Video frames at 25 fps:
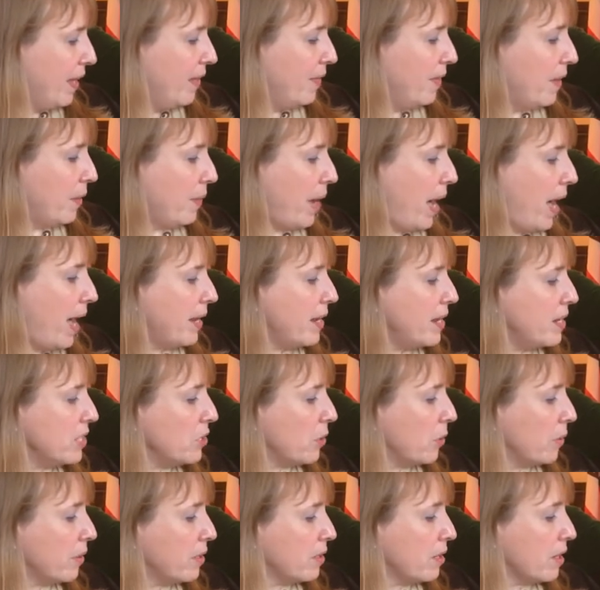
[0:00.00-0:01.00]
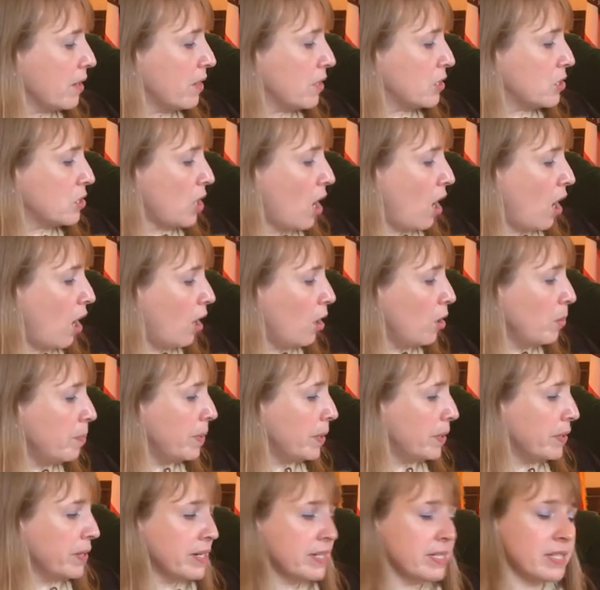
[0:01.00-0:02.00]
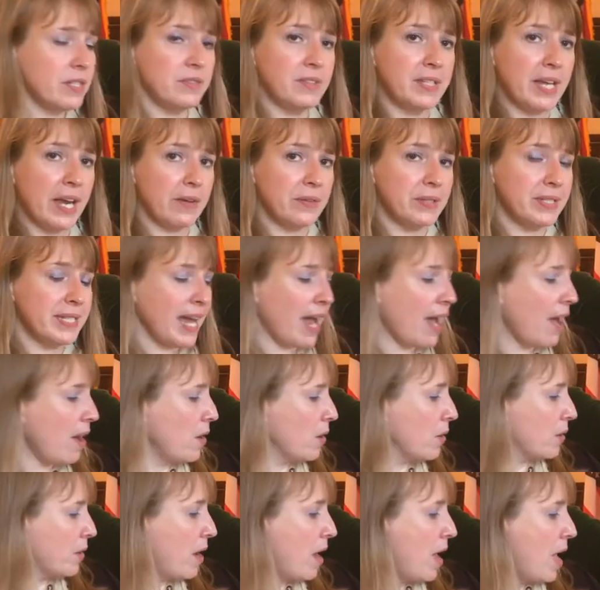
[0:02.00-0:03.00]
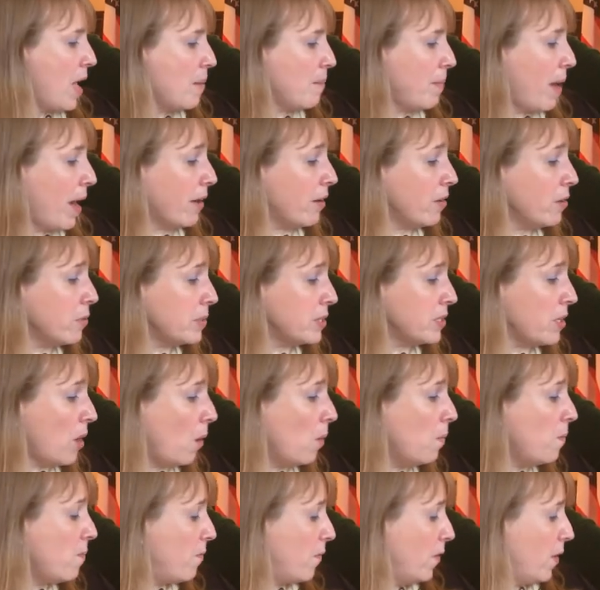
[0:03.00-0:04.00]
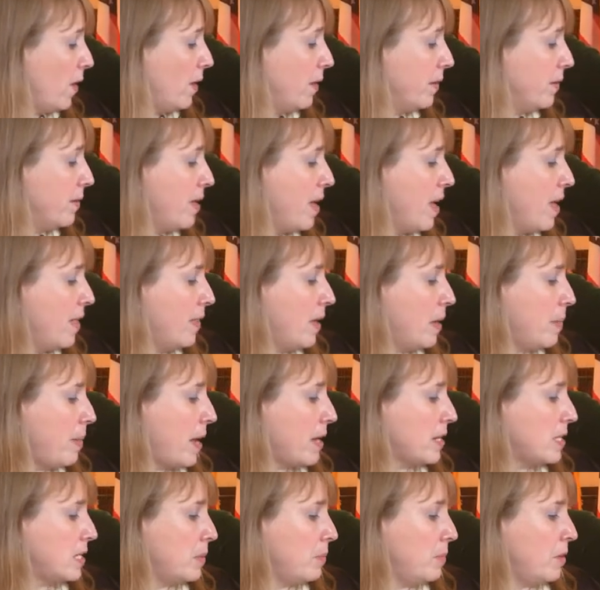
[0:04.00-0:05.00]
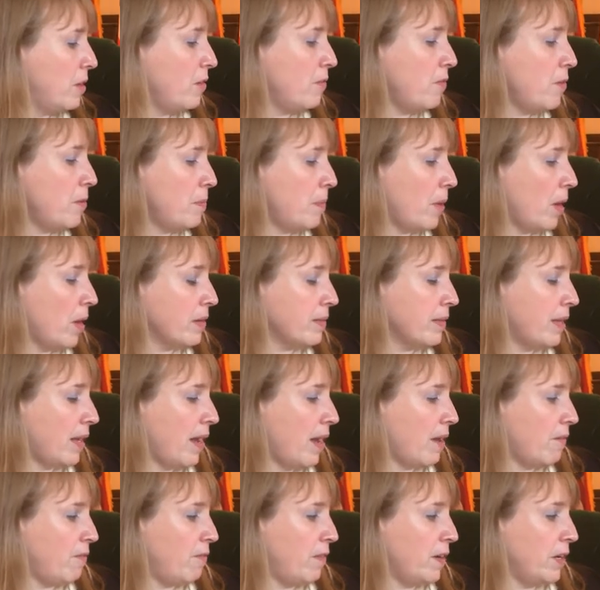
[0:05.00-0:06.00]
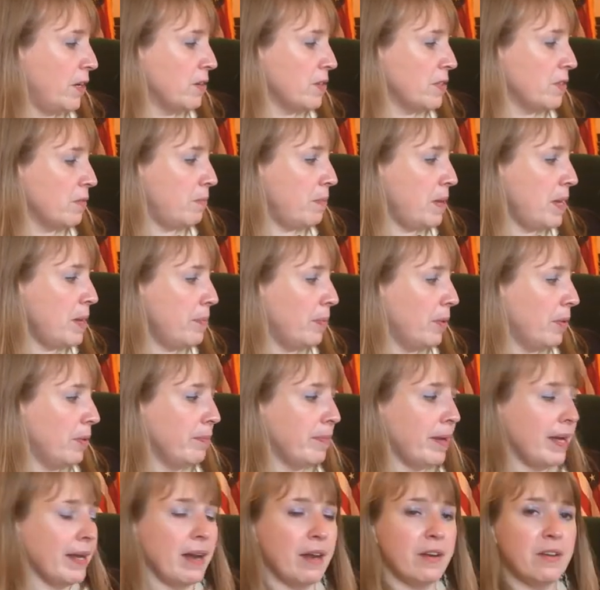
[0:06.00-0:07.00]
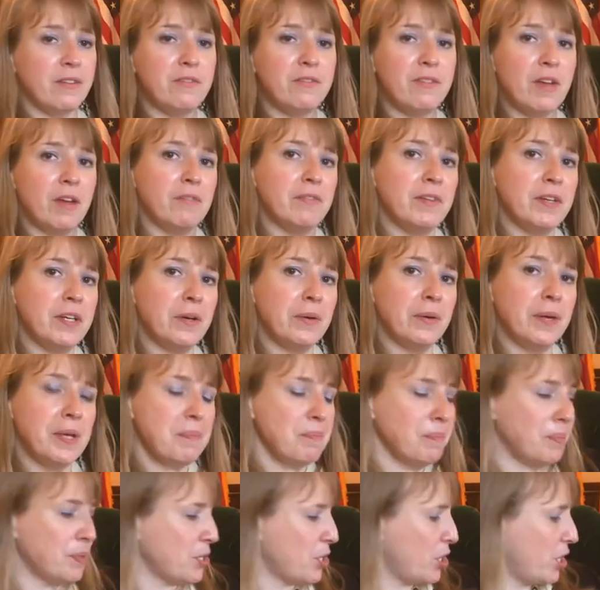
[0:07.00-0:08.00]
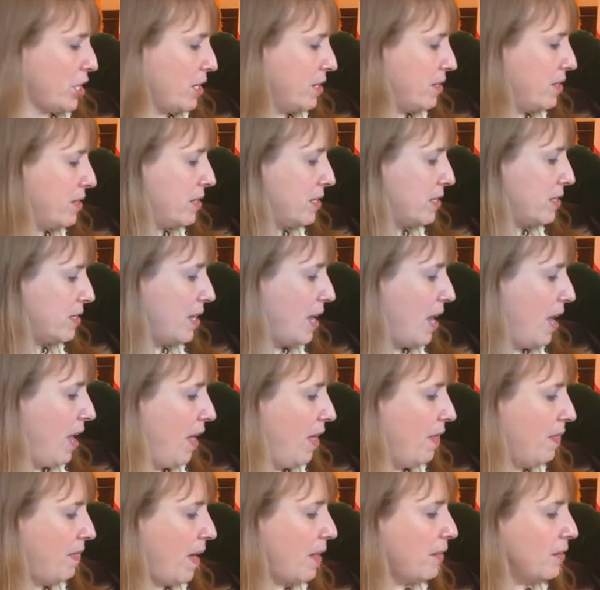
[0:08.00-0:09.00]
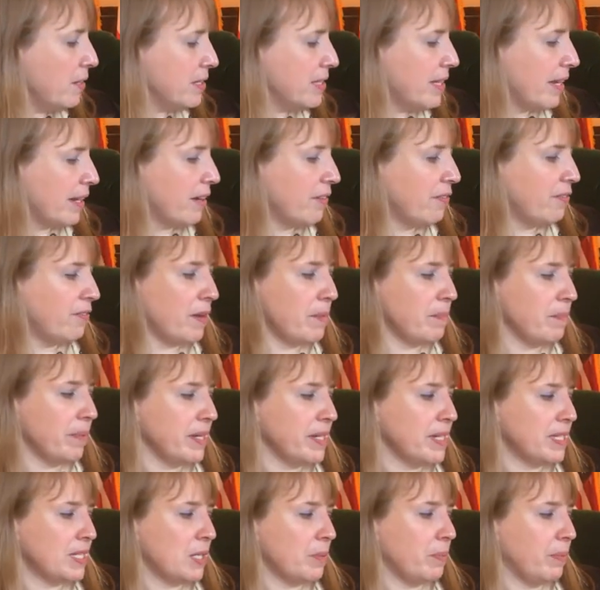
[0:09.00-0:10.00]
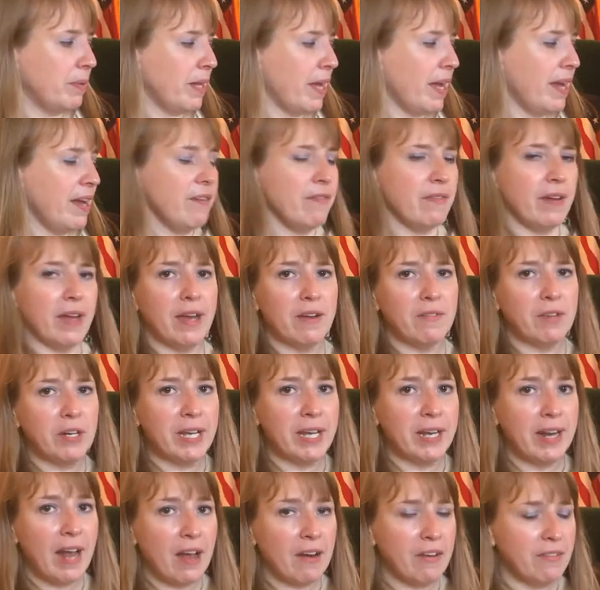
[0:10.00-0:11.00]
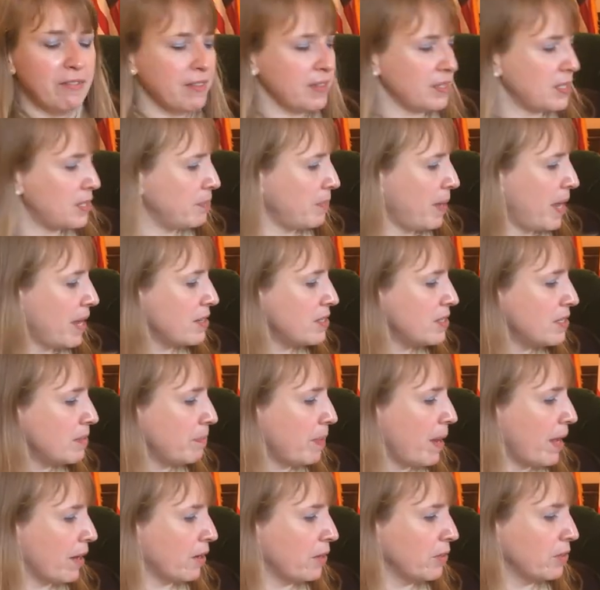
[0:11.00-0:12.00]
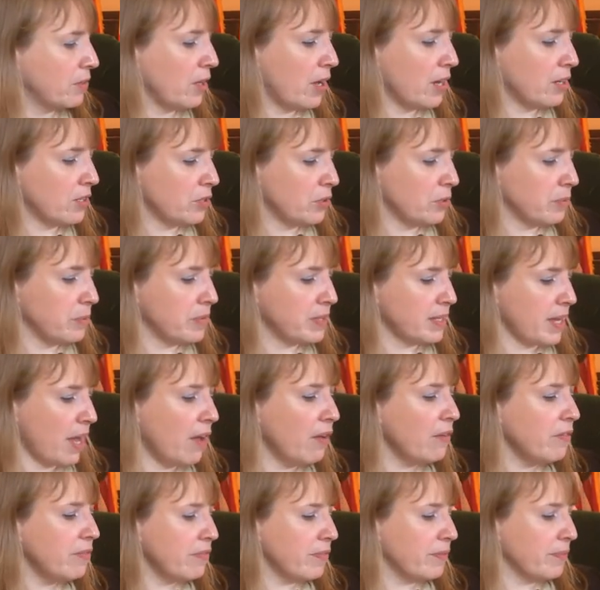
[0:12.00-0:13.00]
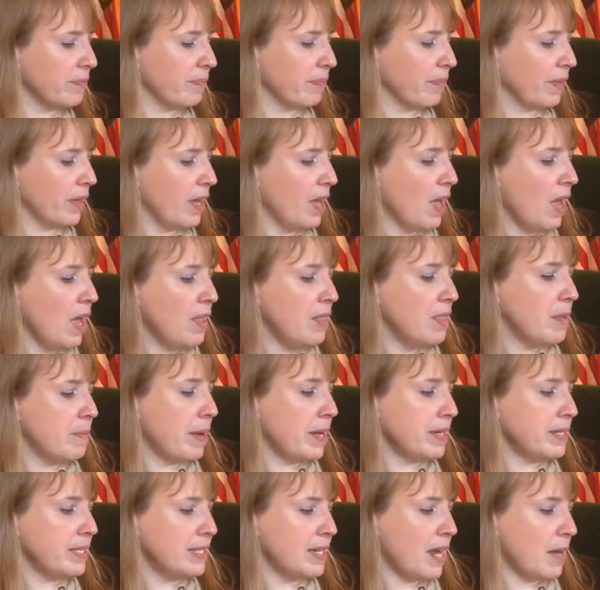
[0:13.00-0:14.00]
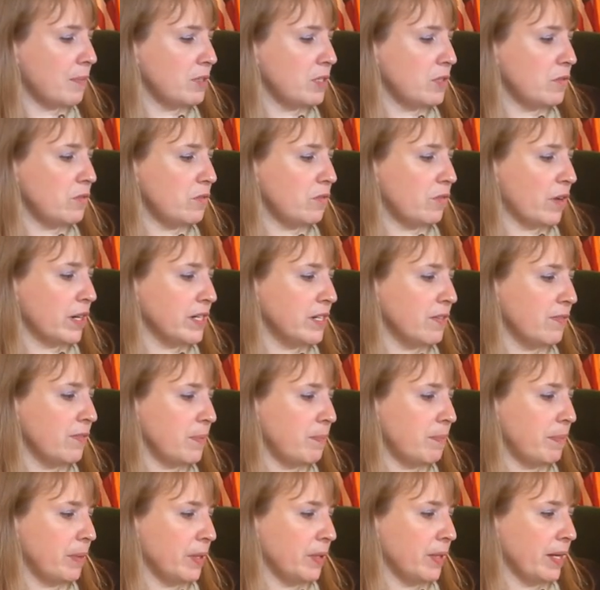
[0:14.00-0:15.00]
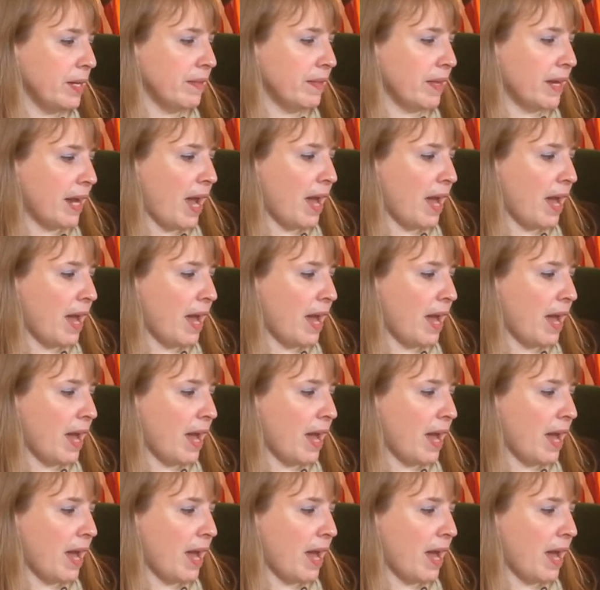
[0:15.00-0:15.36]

They were heading toward the tall buildings of downtown. Packard was hopeful. They passed a beautiful park that had figures of people made out of velvet green bushes. That looks like a fun place to play if I ever get out of this mess, Packard thought to himself. The bus stopped in front of a building that